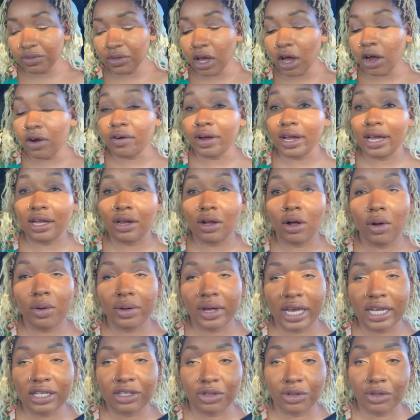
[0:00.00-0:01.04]
All right,
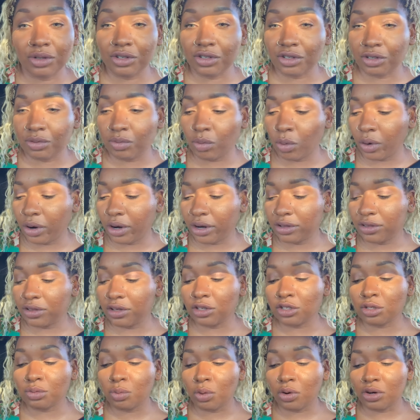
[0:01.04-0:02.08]
okay, so there's more.
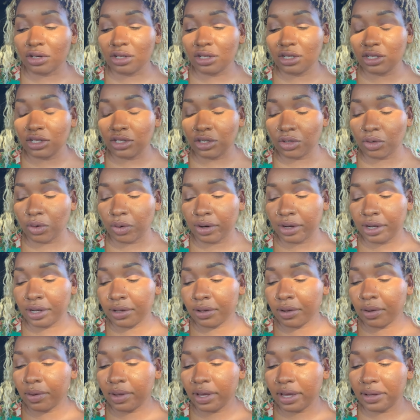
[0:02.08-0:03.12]
There's more to this story,
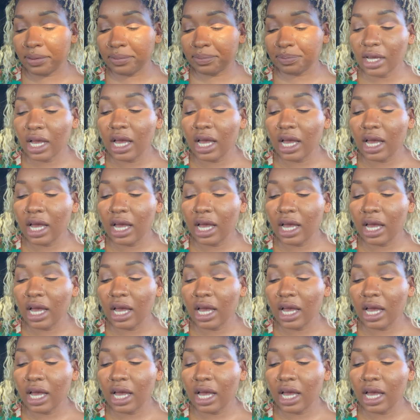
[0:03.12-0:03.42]
okay.